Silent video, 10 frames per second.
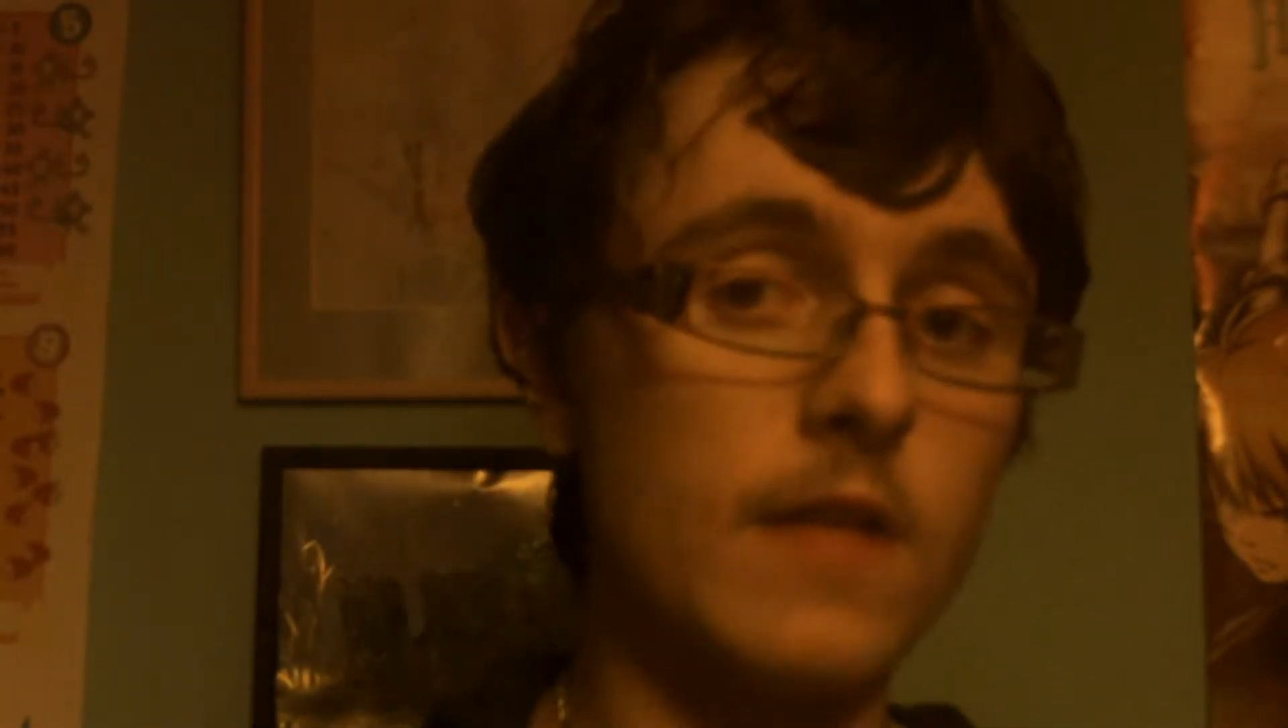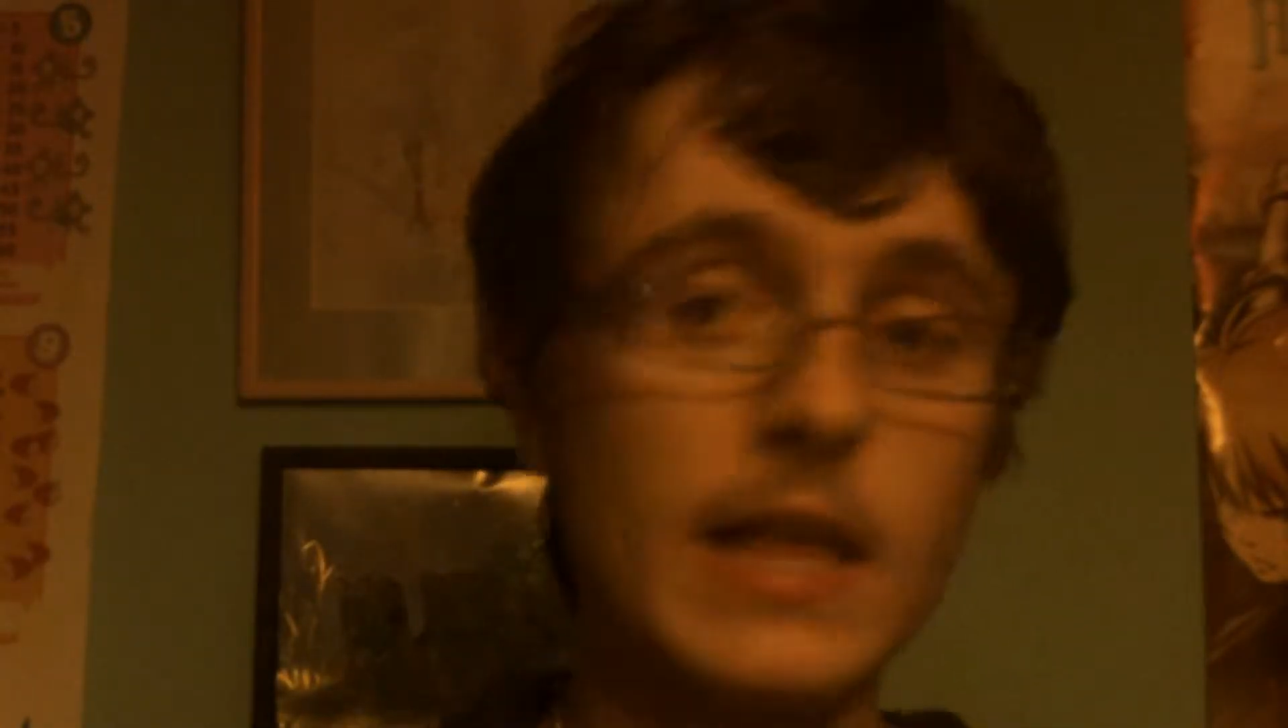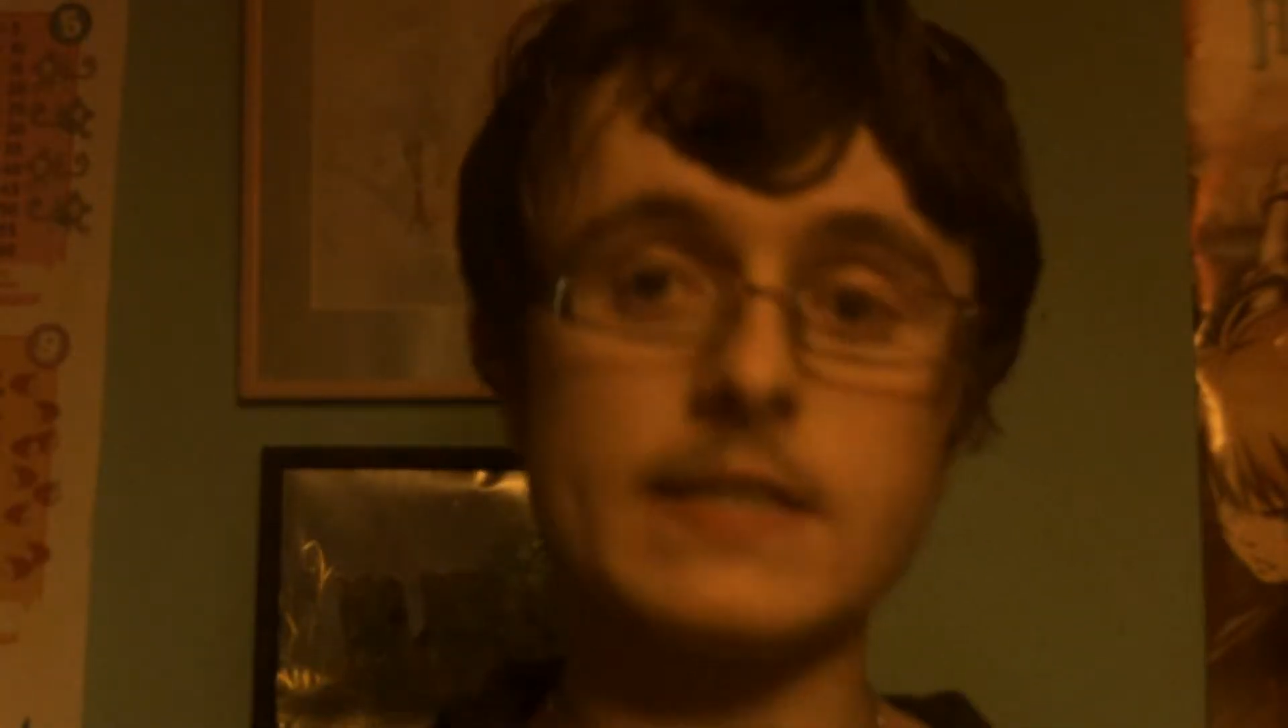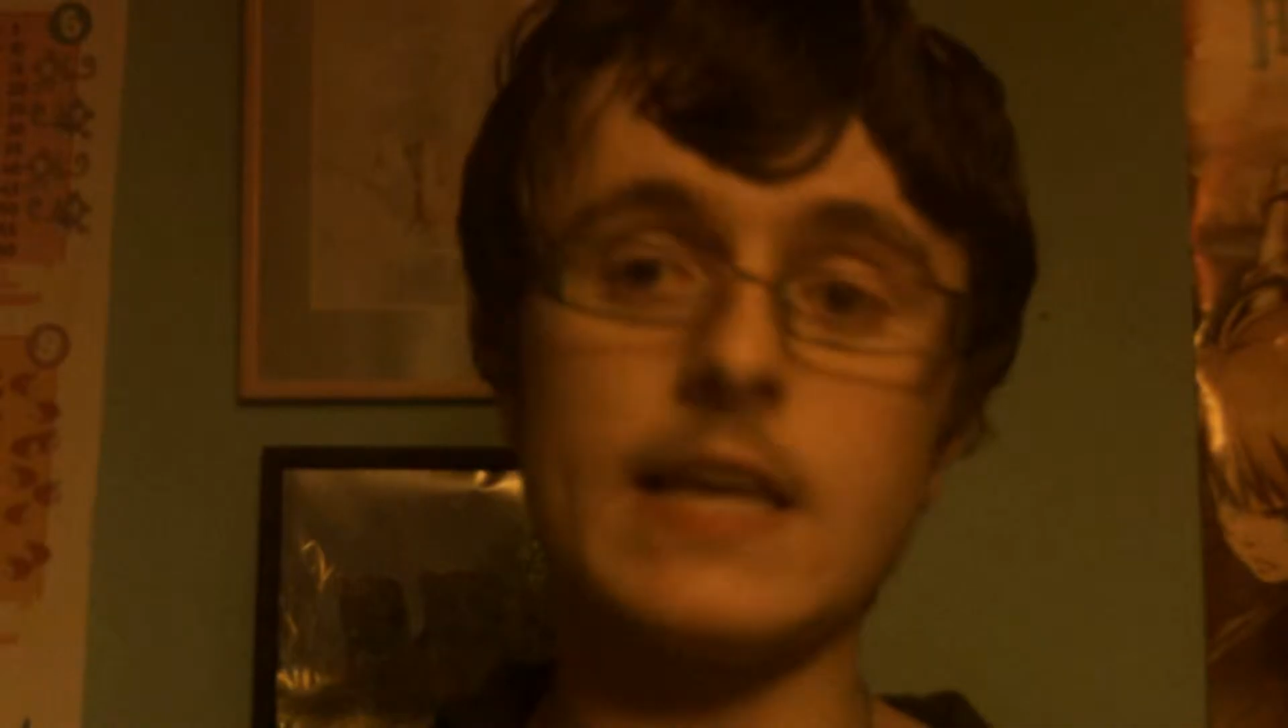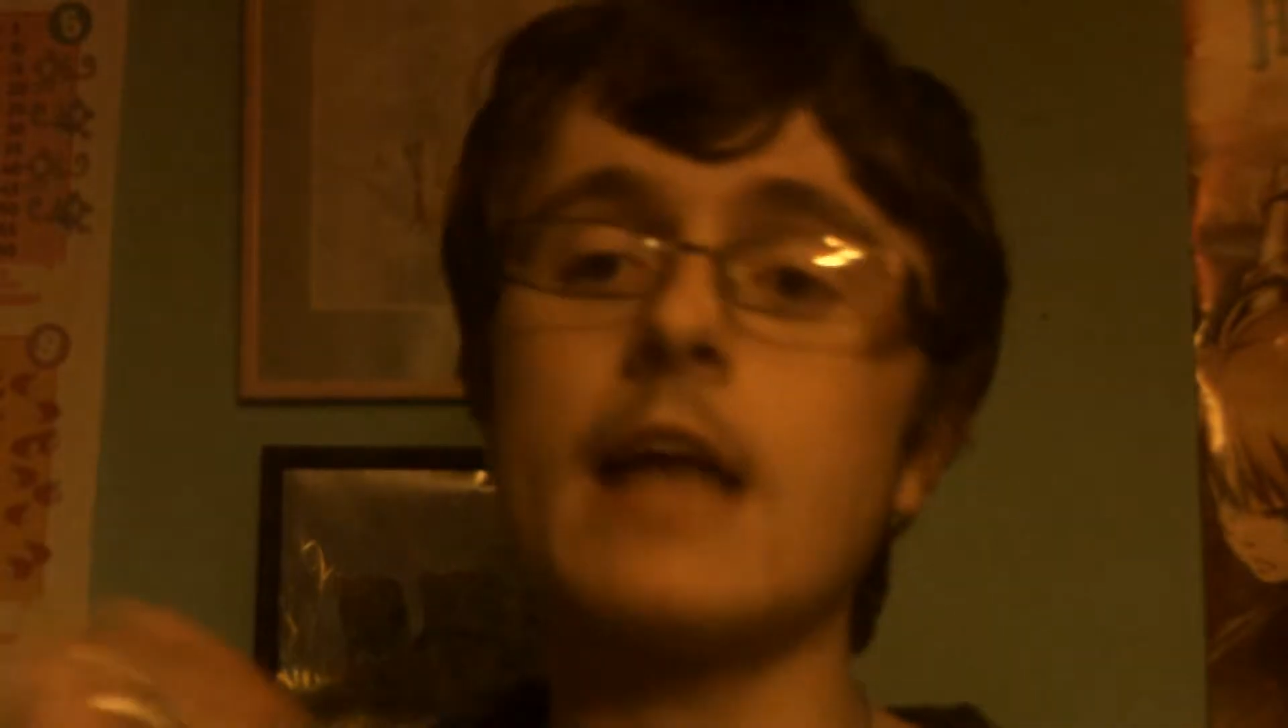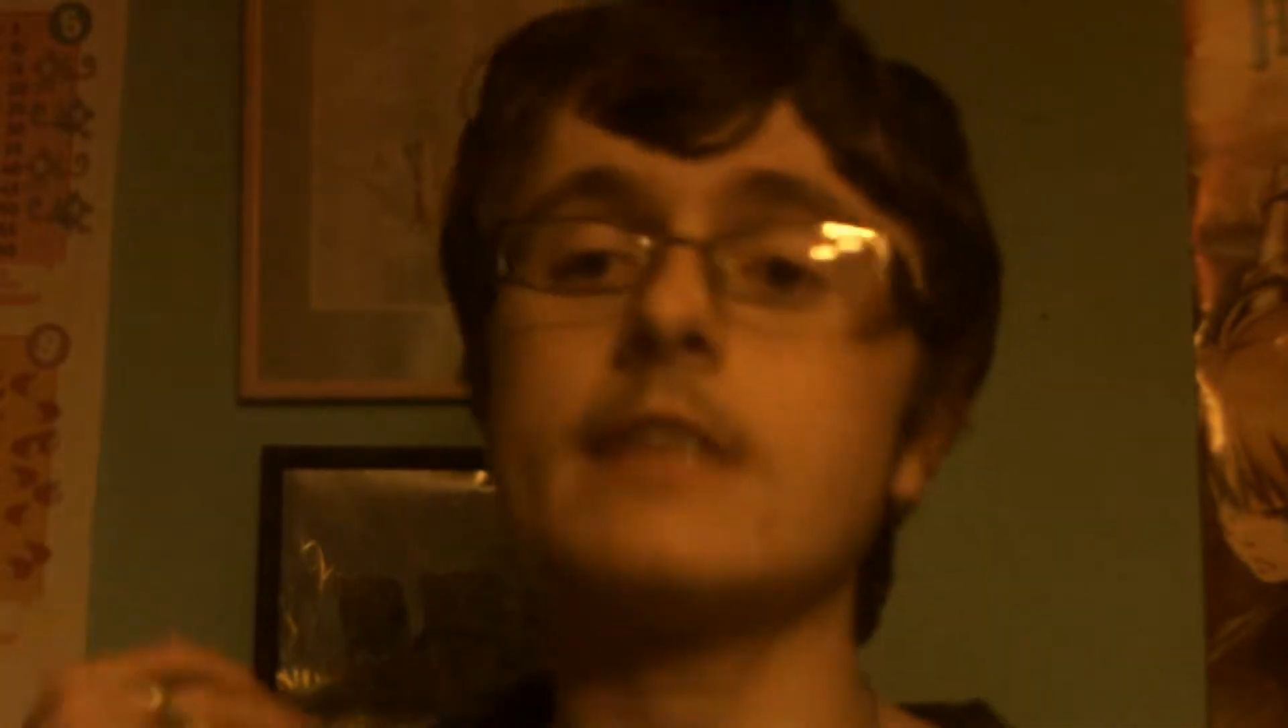Like I said, I